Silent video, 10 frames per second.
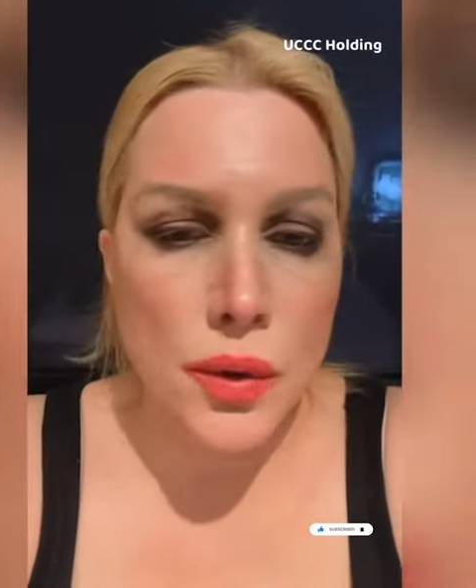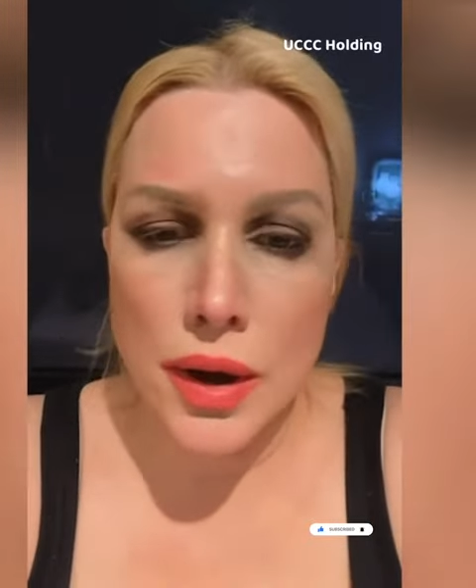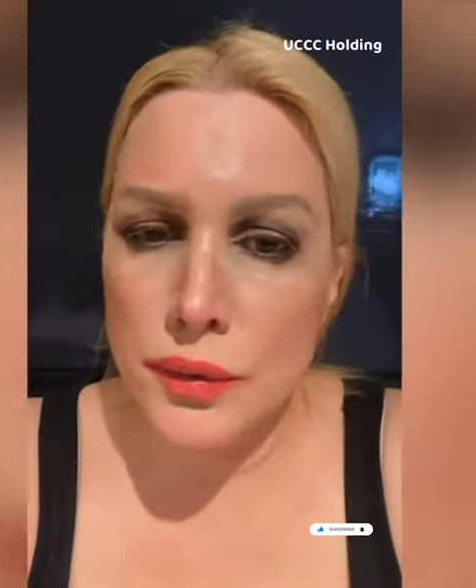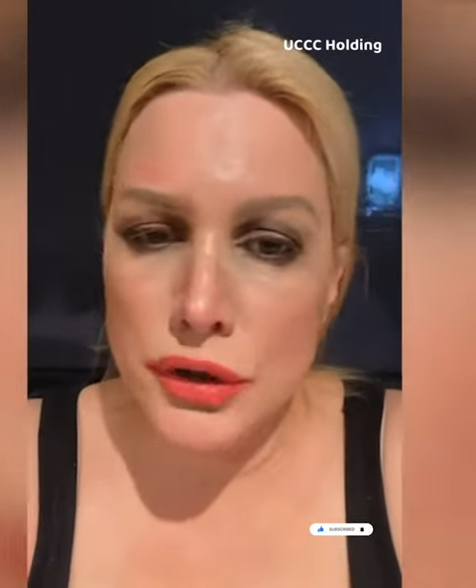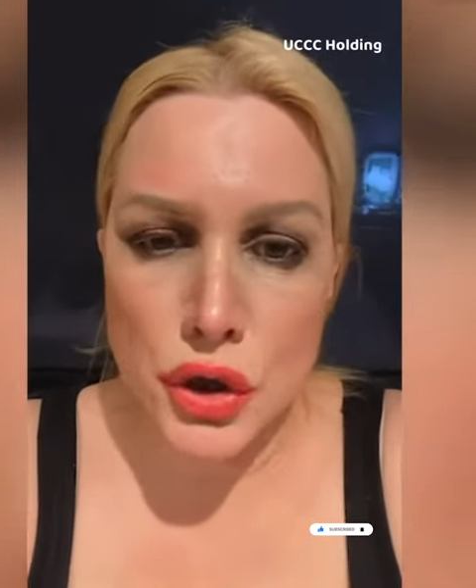I
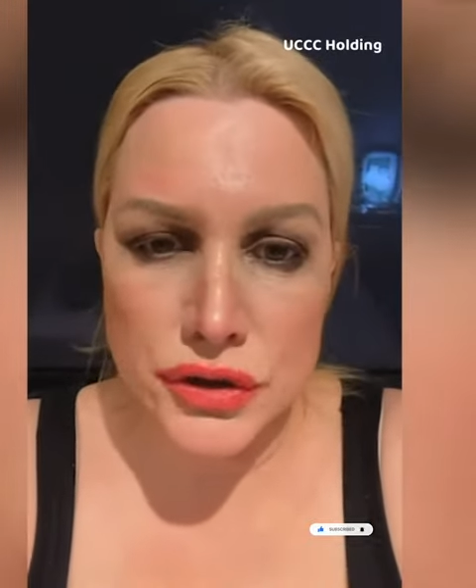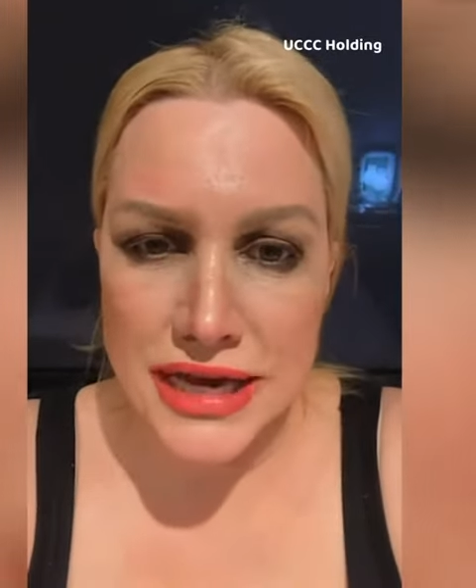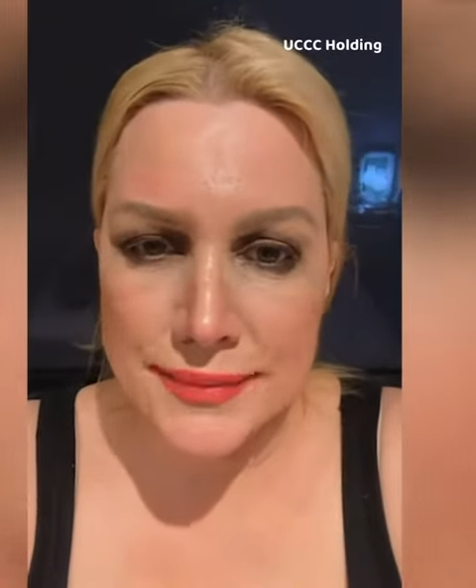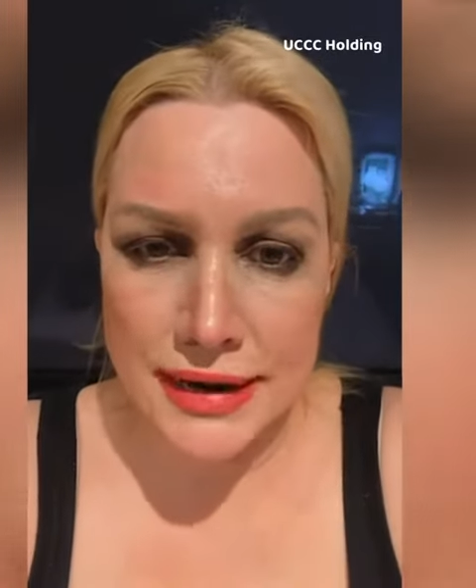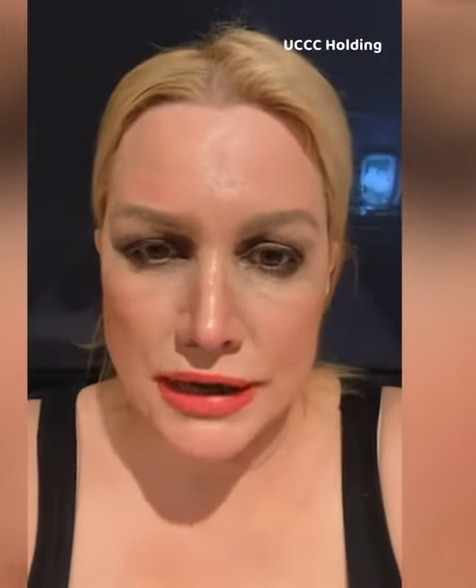will not
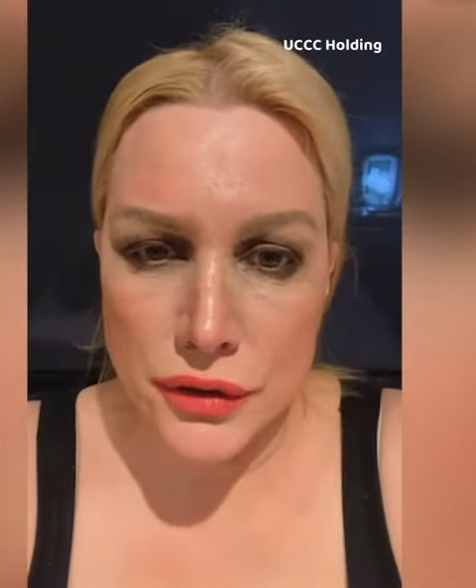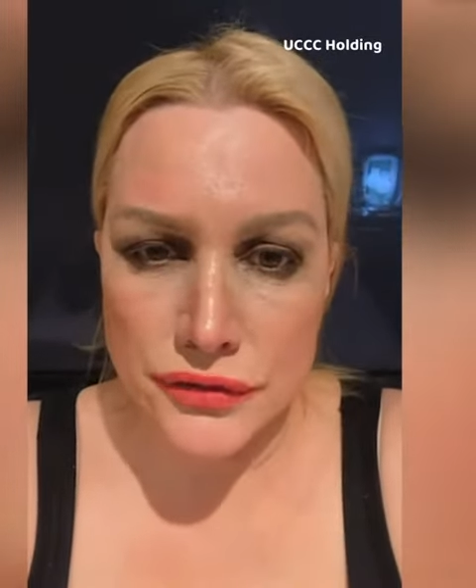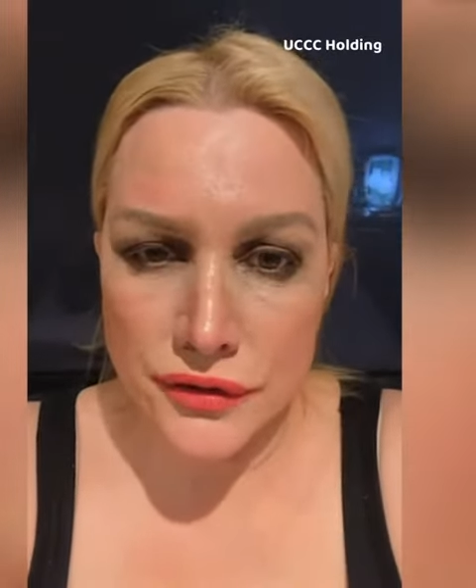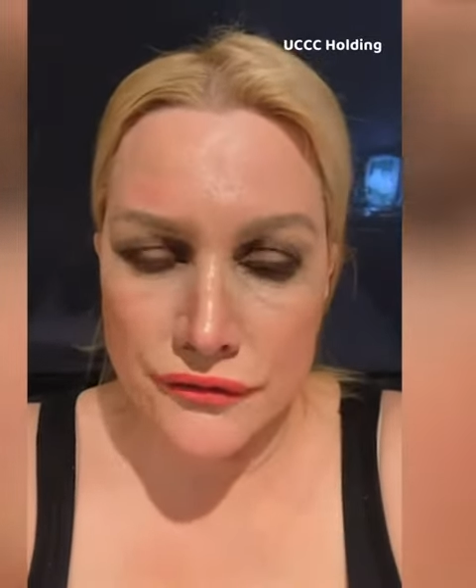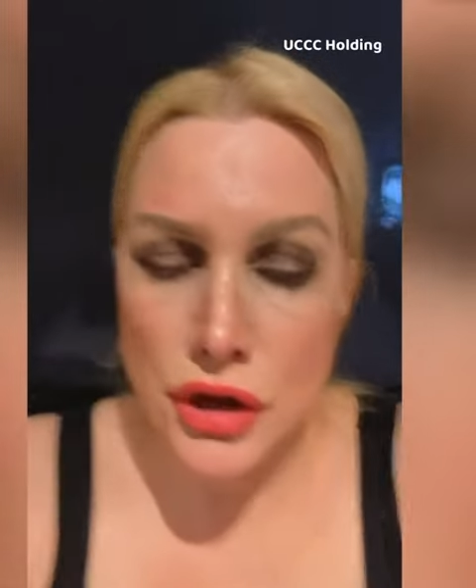take my
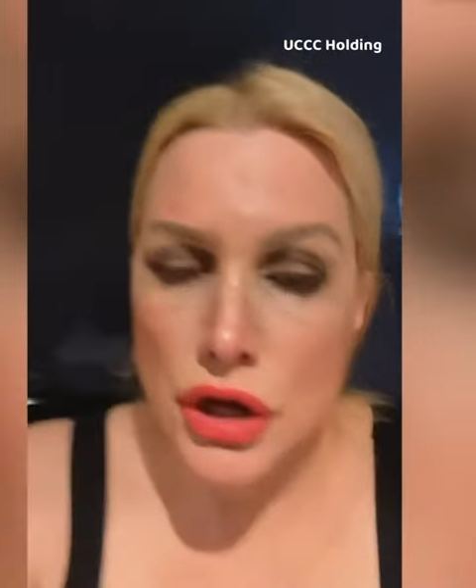clothes off.